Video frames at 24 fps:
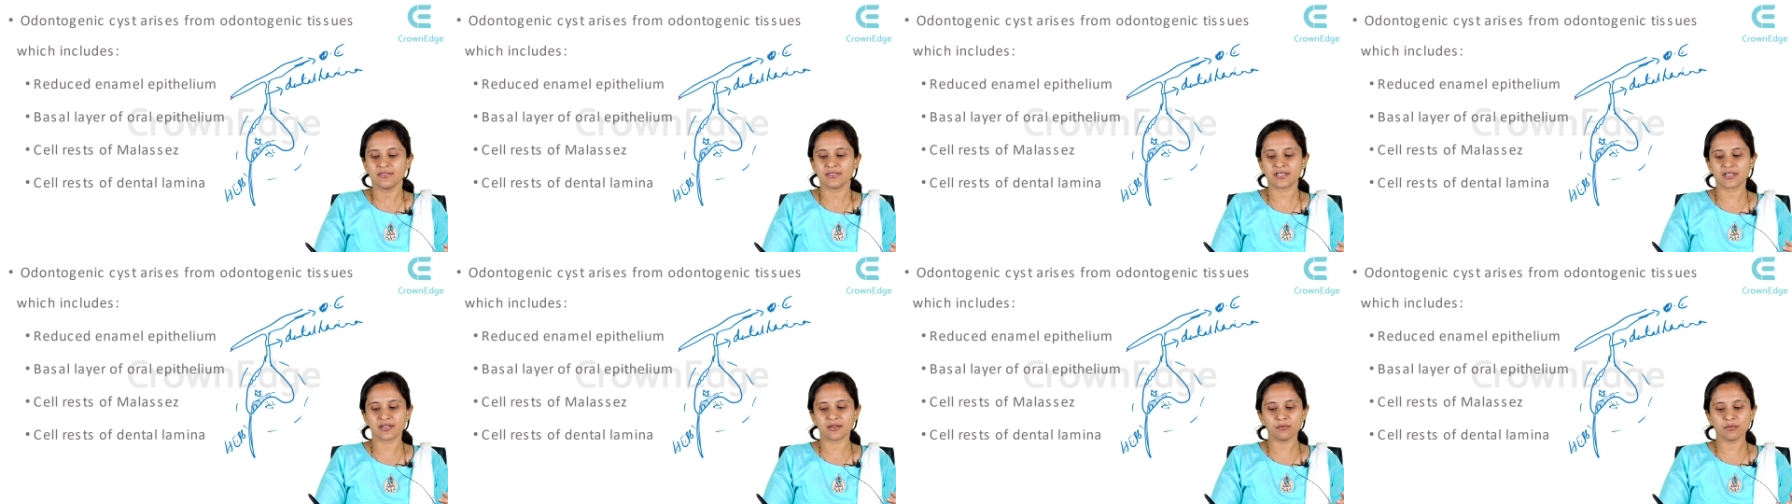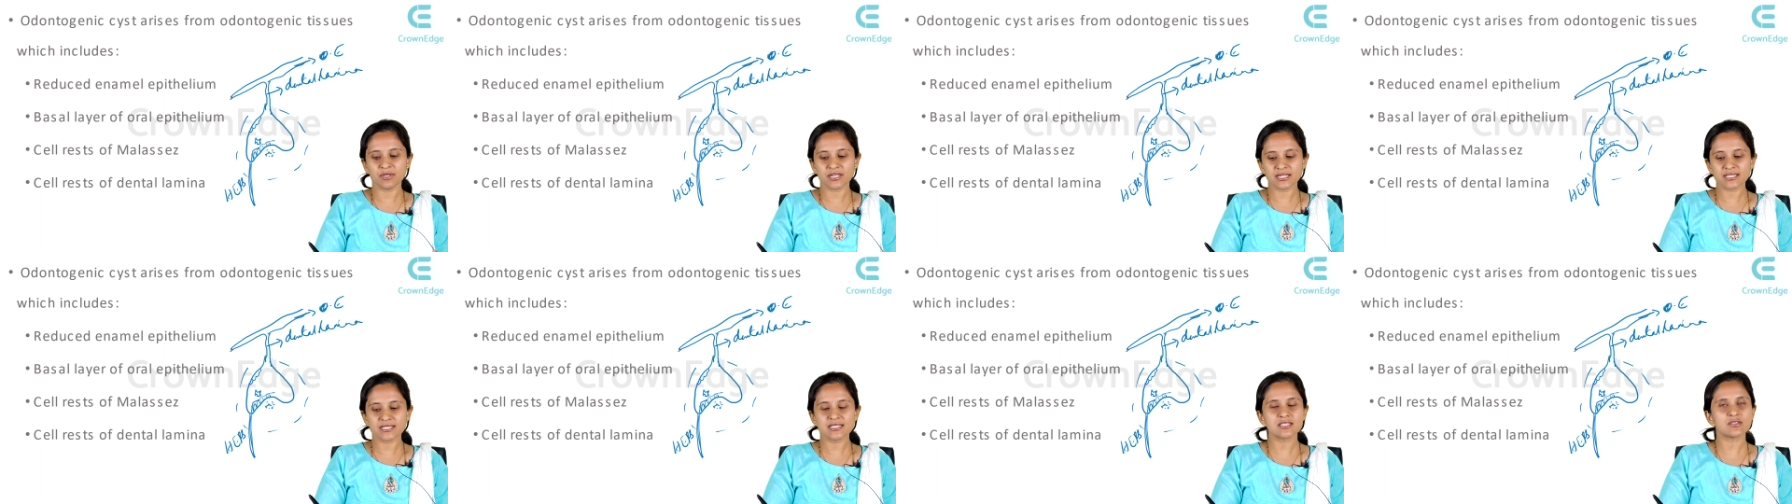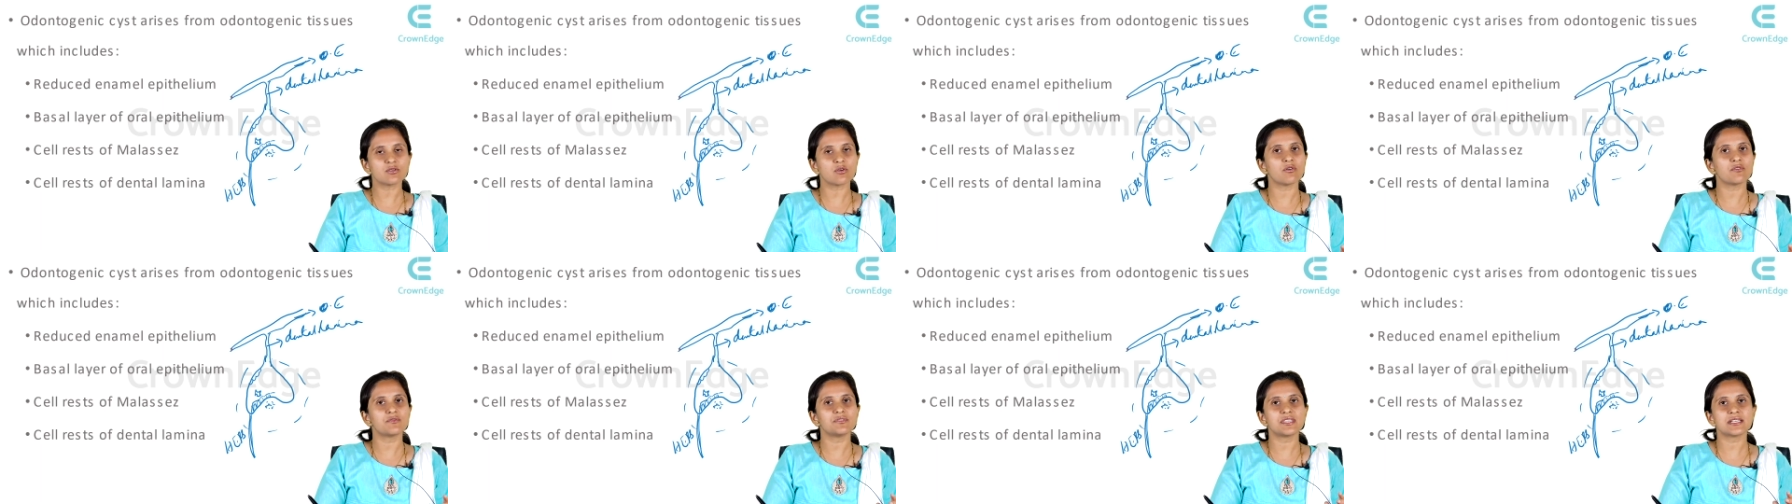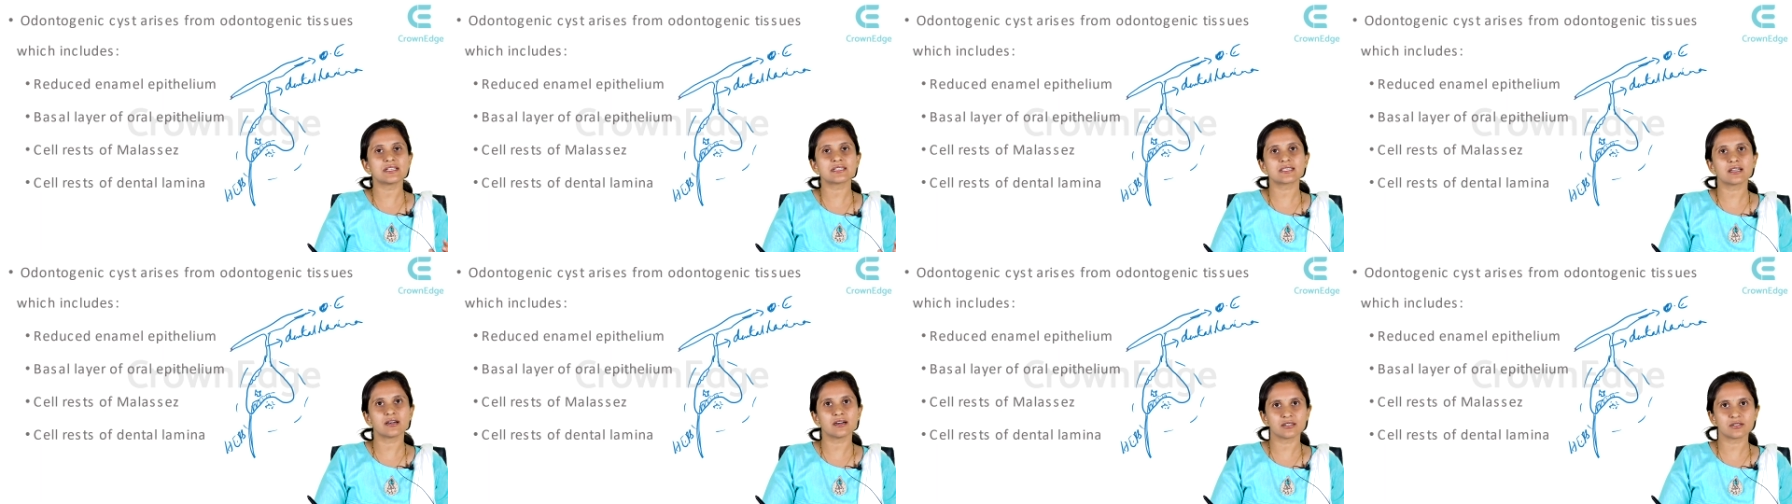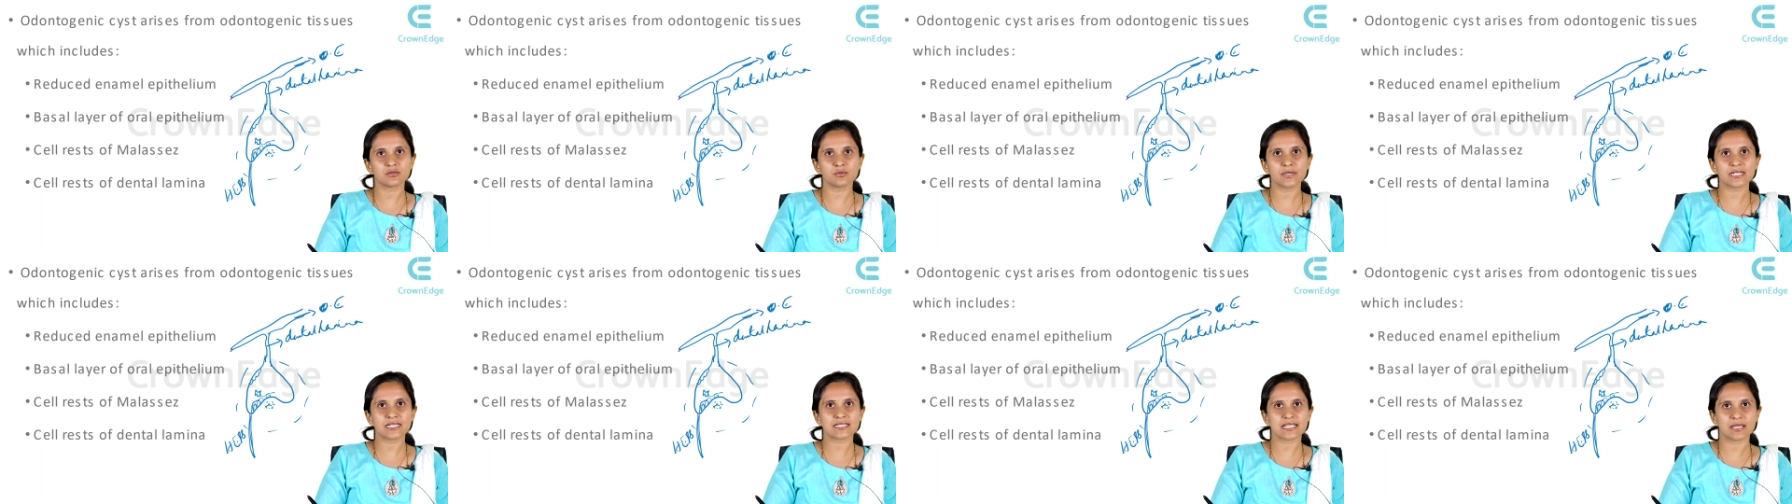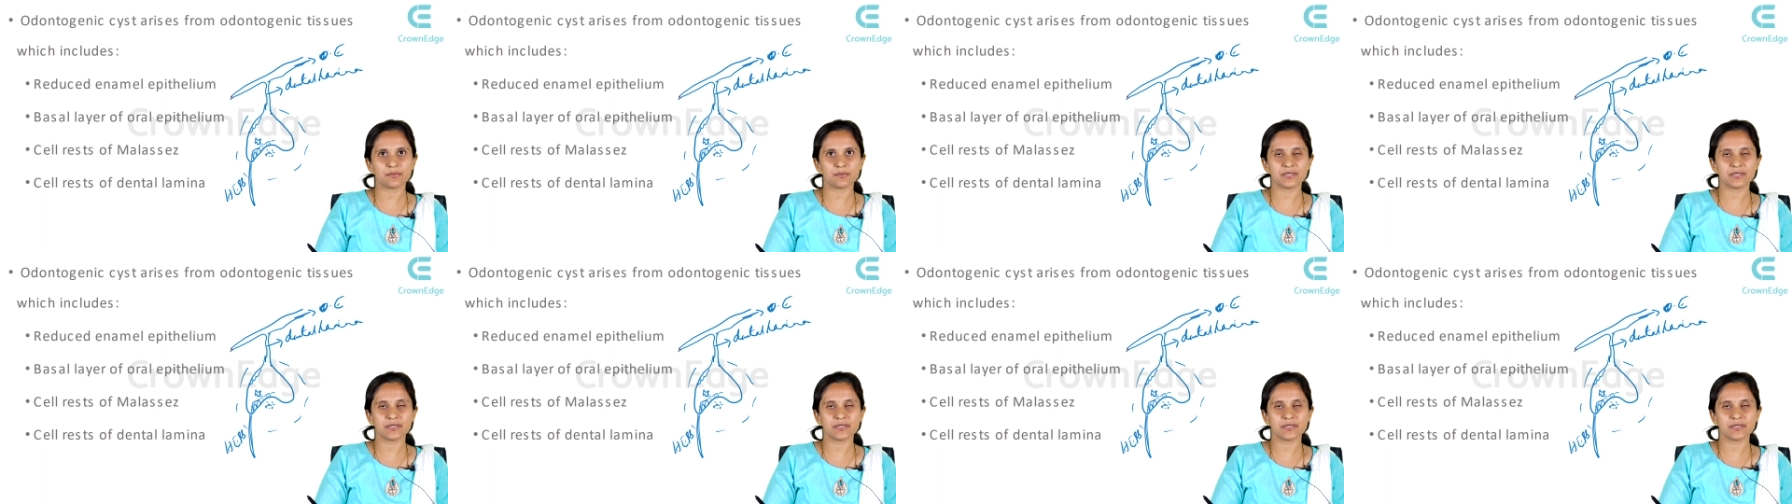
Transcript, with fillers: The remnants of these Hertwig's